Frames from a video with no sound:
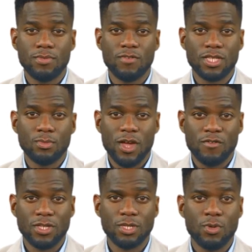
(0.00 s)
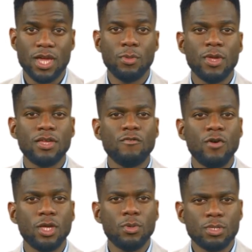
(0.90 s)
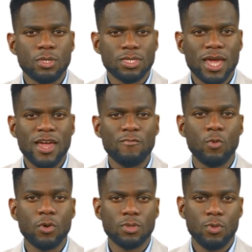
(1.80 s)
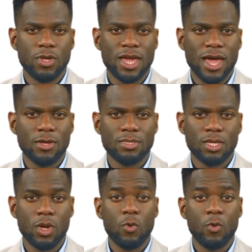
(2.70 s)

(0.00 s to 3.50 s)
This method is recommended for users that have multiple accounts